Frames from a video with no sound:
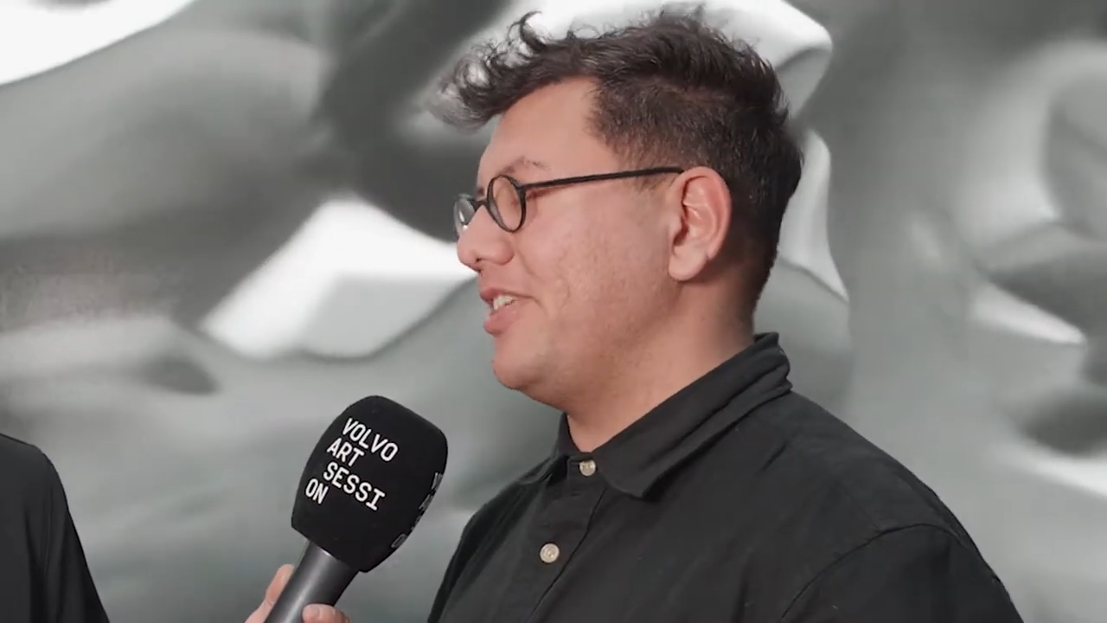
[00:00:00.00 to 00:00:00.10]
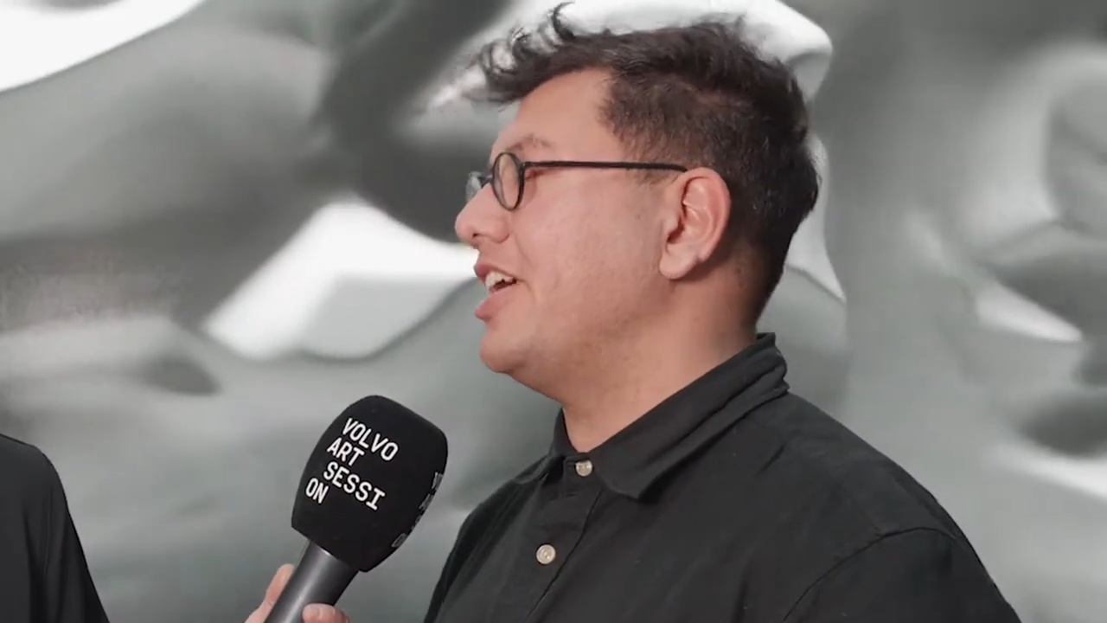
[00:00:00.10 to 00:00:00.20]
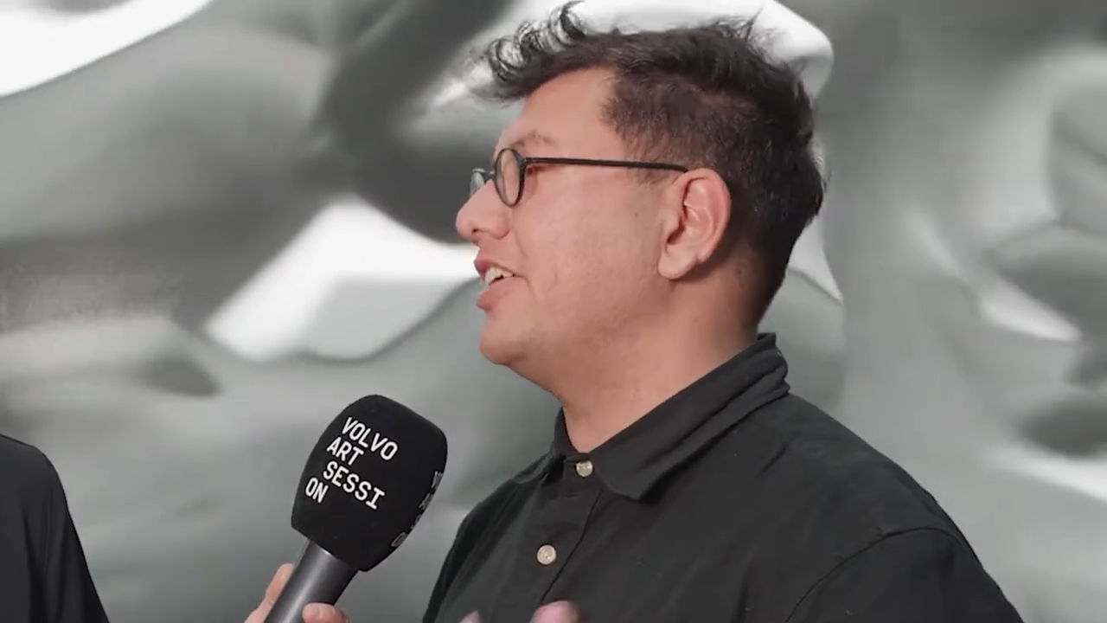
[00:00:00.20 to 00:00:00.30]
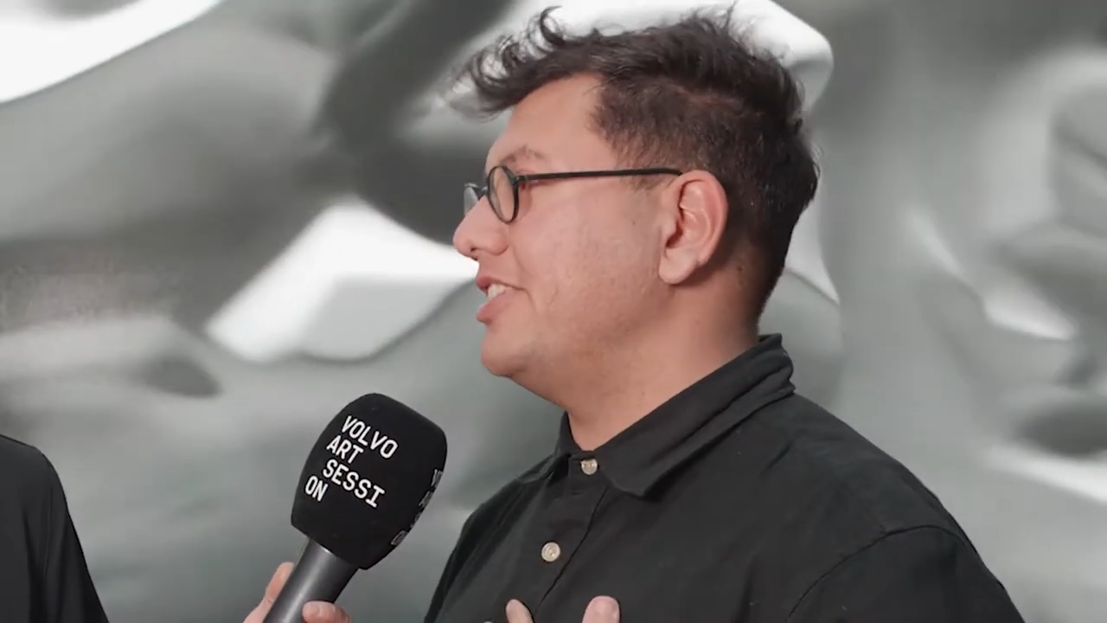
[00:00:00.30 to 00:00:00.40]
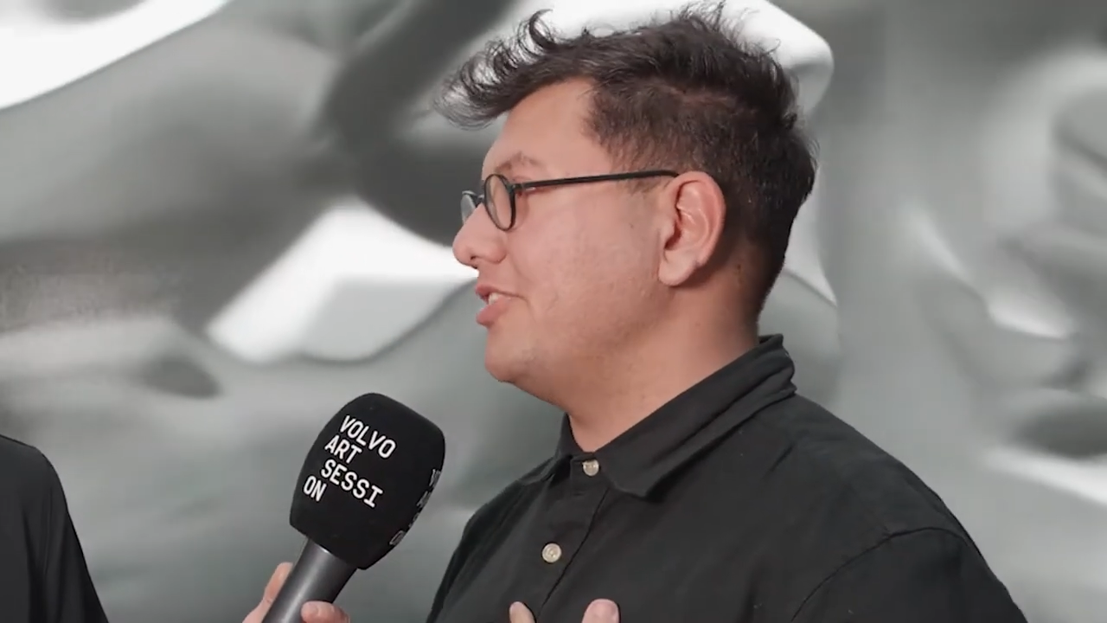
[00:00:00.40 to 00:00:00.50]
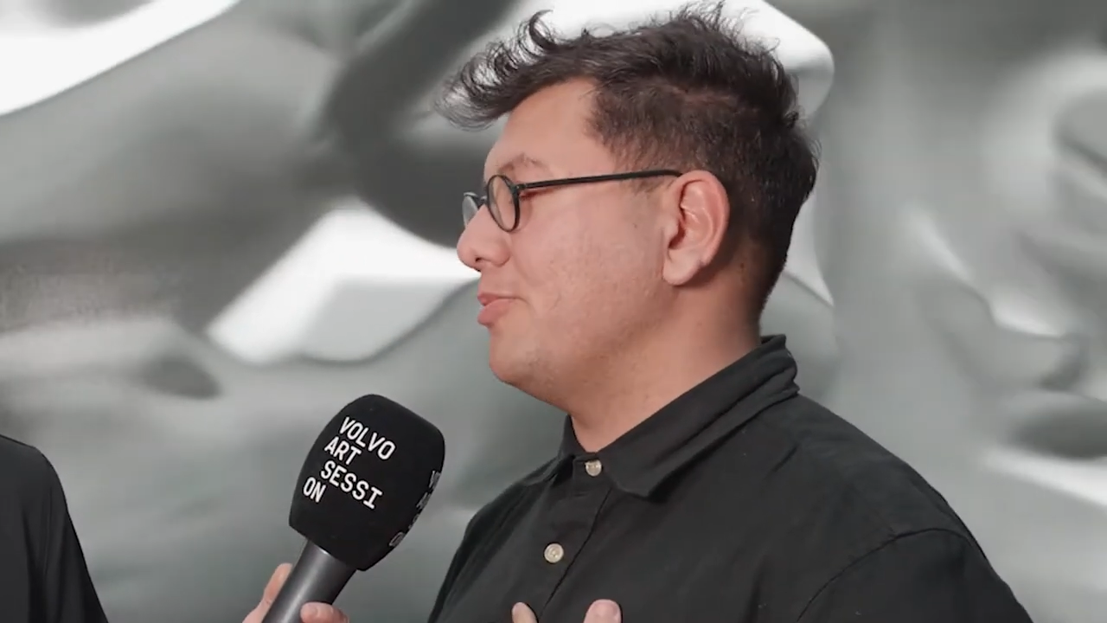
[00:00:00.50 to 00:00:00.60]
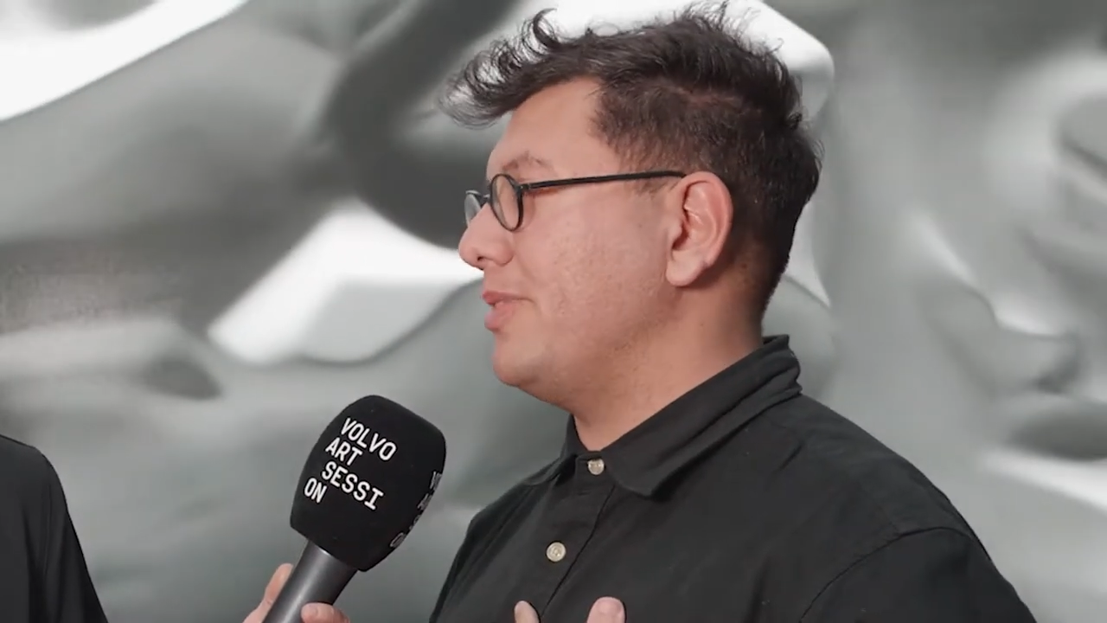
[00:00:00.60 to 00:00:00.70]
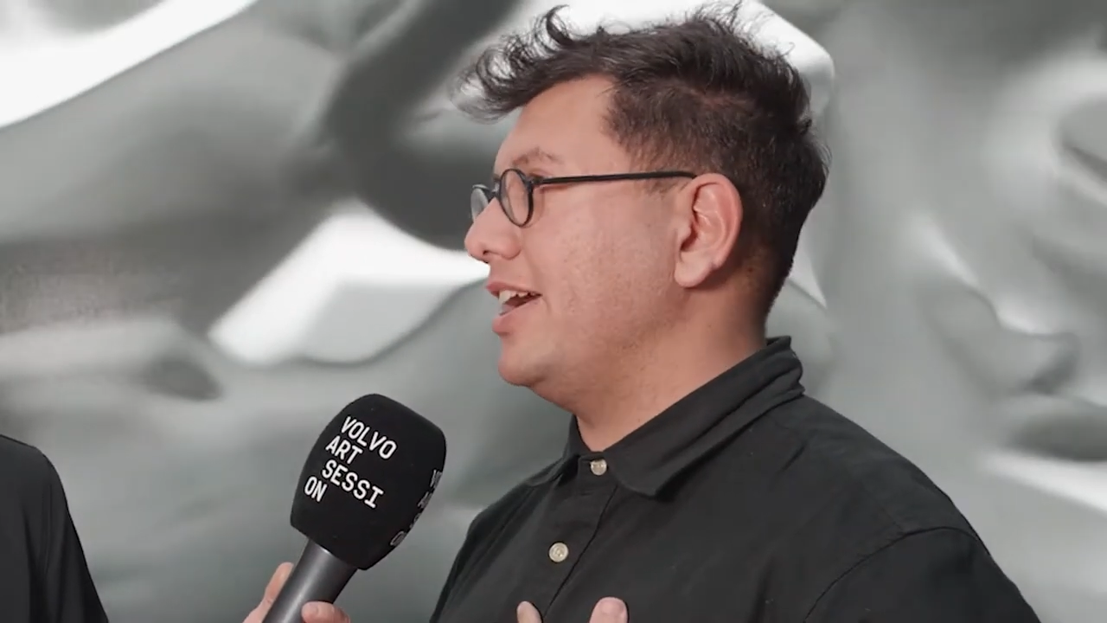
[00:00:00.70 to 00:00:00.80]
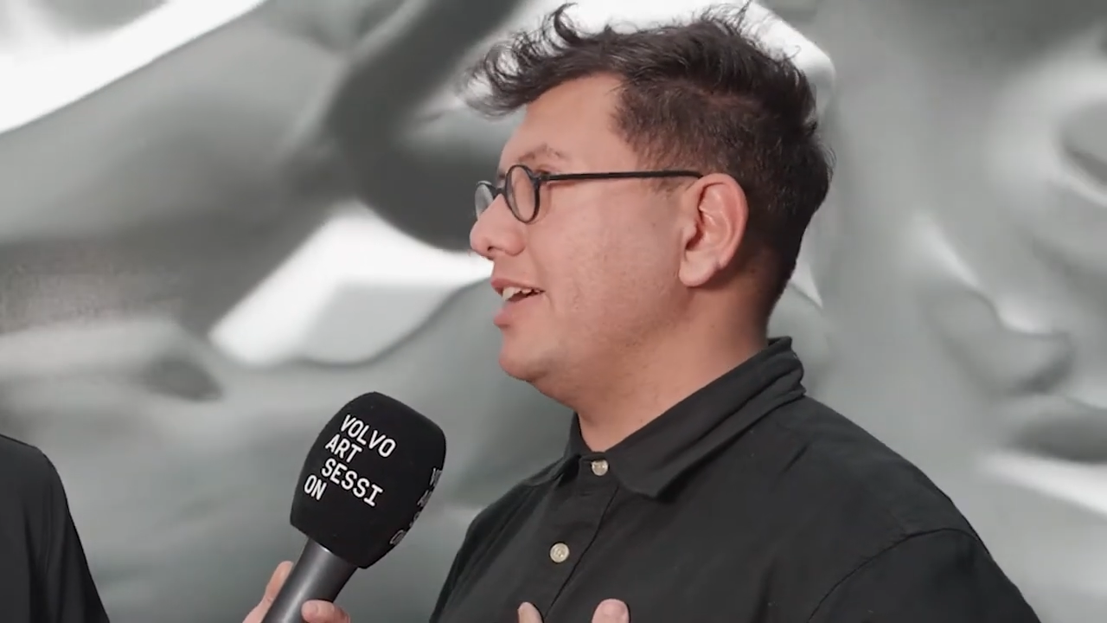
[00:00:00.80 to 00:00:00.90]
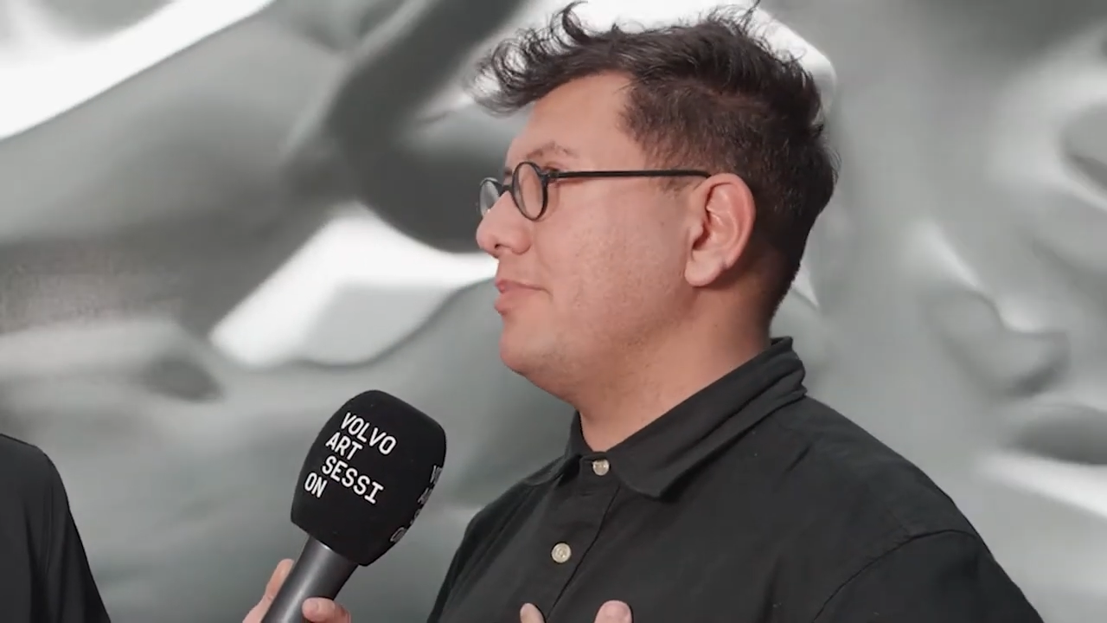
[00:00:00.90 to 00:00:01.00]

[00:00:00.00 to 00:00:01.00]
very honored on my